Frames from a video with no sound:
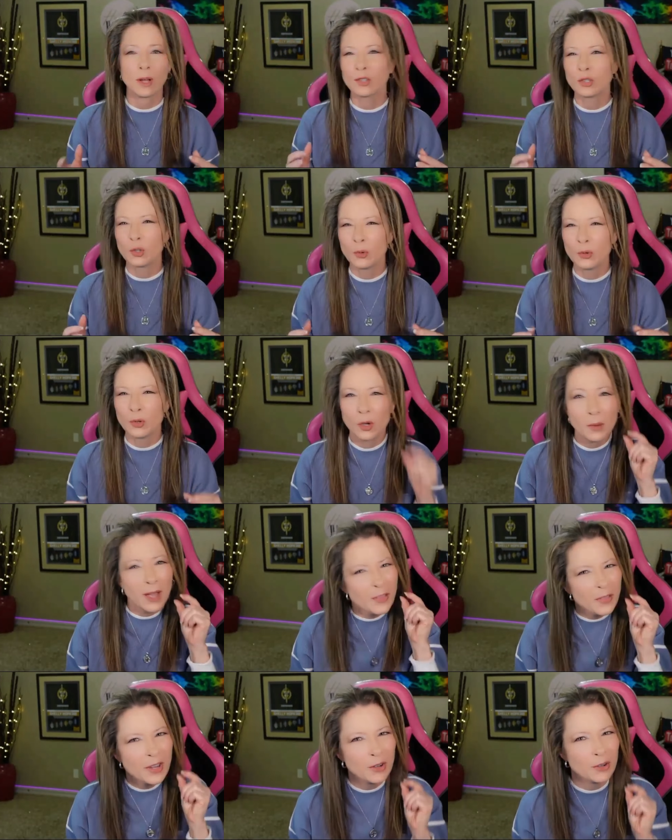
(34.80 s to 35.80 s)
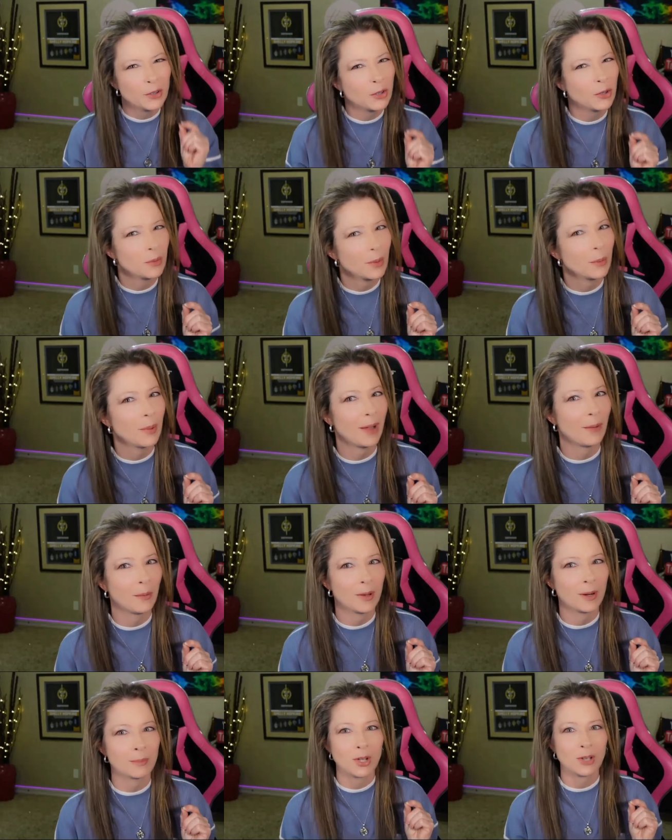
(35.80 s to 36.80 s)
So I do know a thing or two
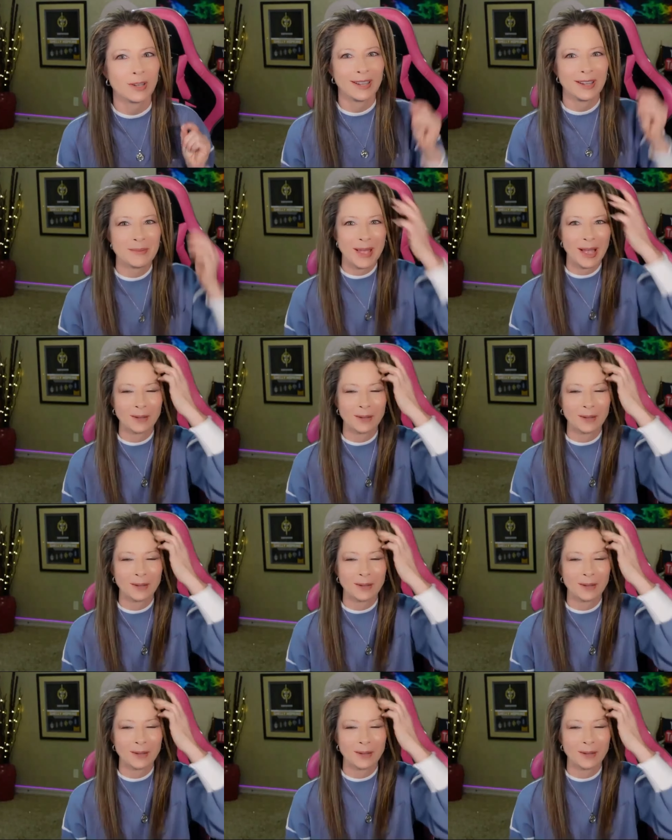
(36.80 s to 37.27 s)
about what I'm talking